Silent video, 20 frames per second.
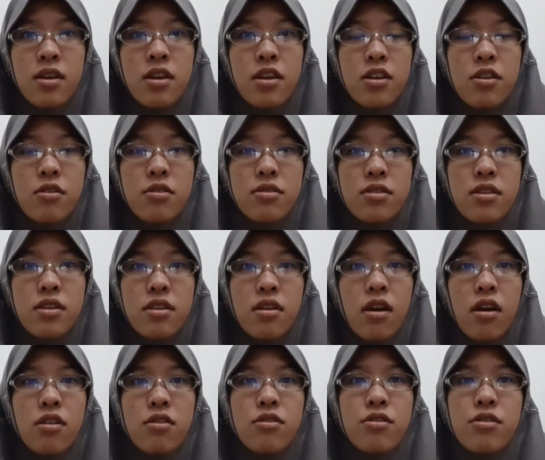using
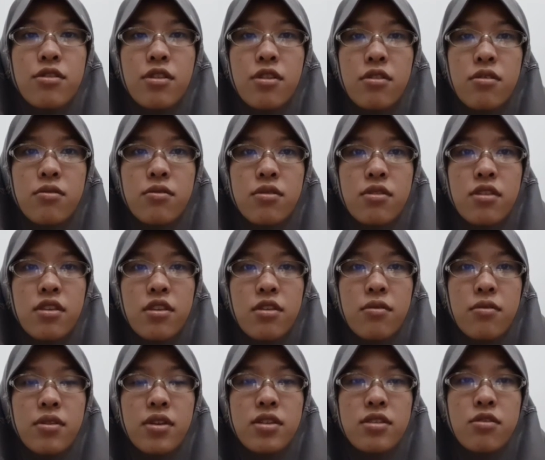other known
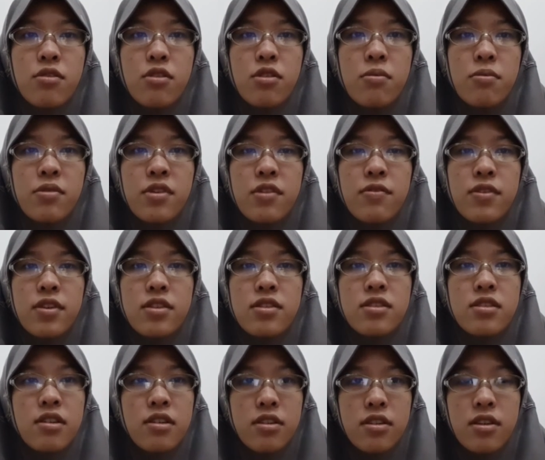theories or previous
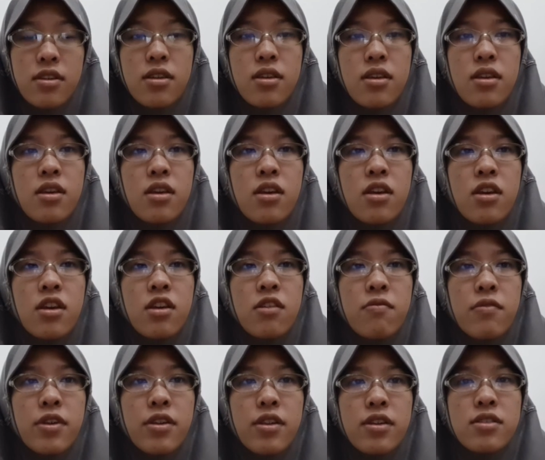study,
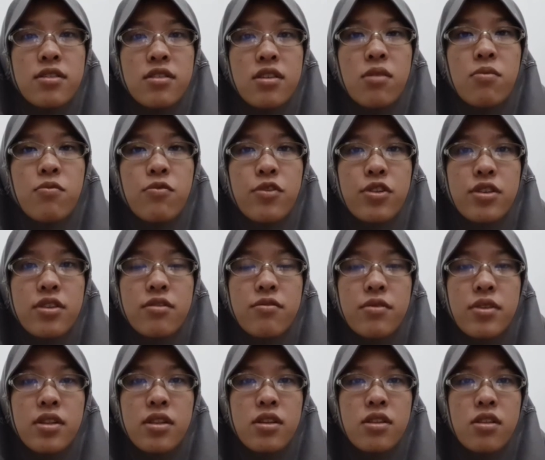whereas some weren't
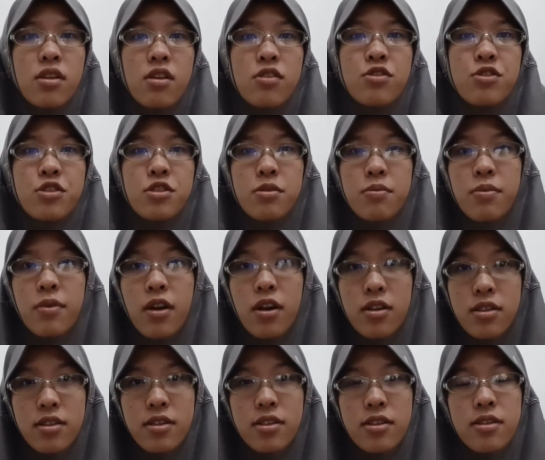really touched
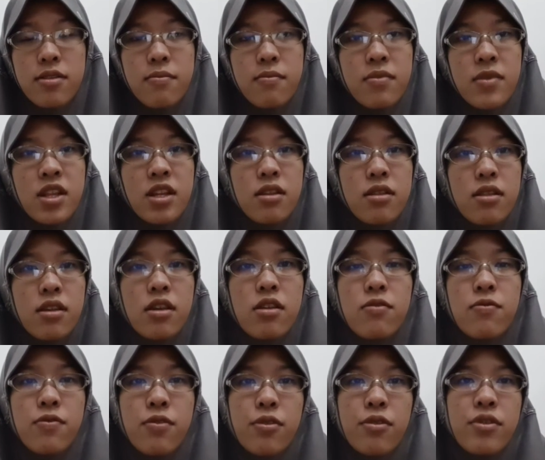upon.
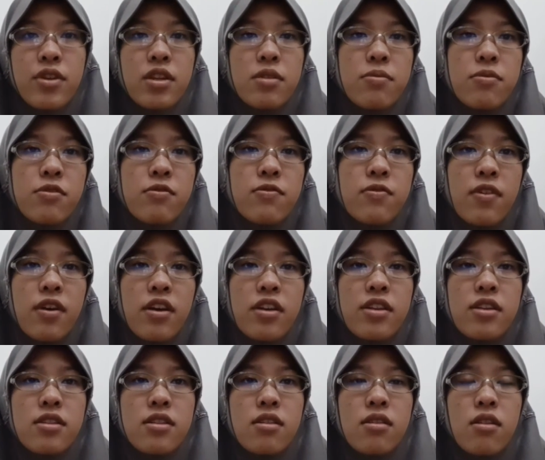Therefore, it
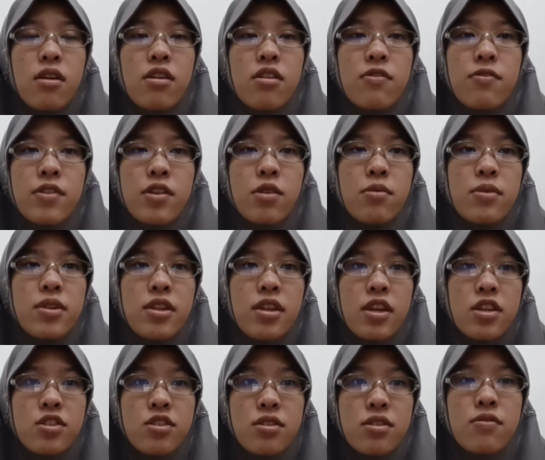provided a lot of
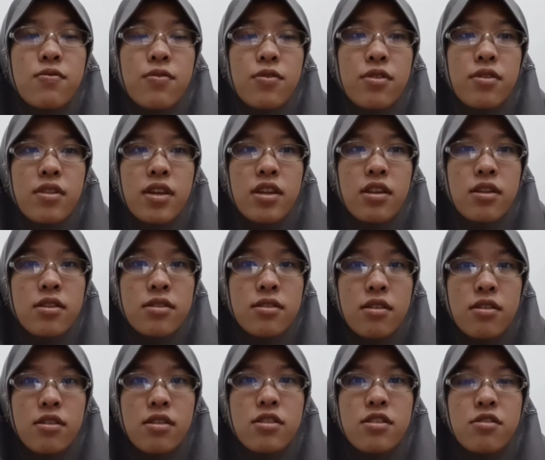recommendation for later
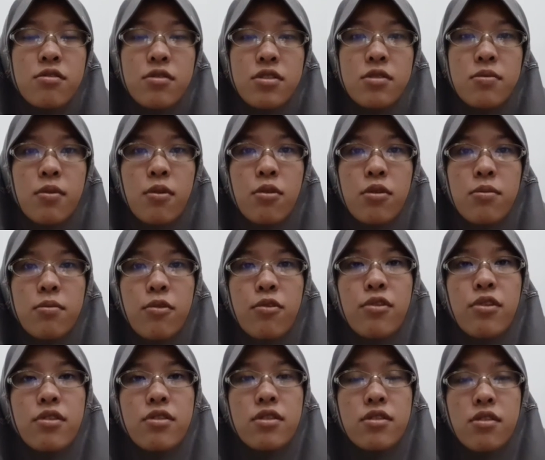studies to explore more
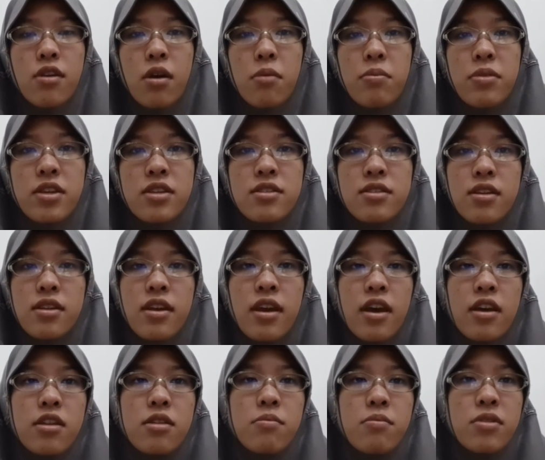on the topics that
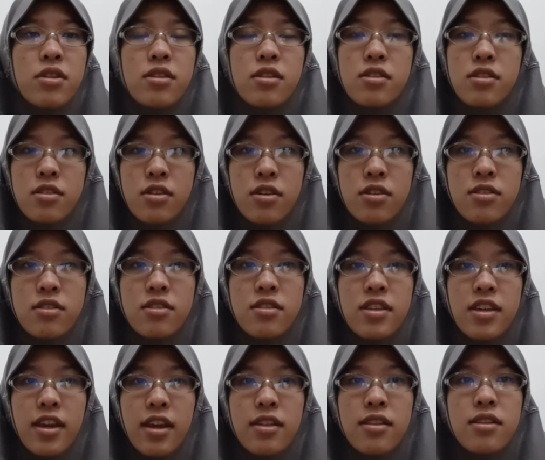hadn't been discussed
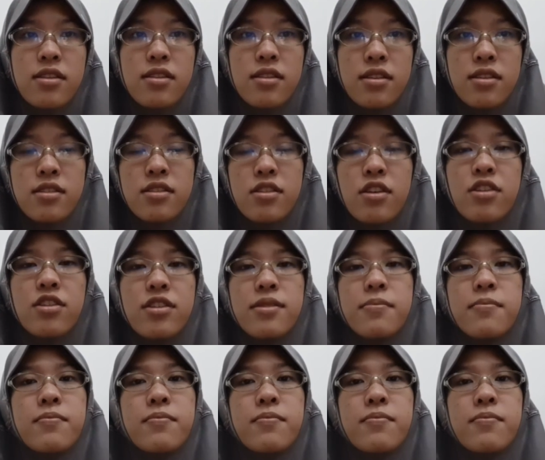yet in this study.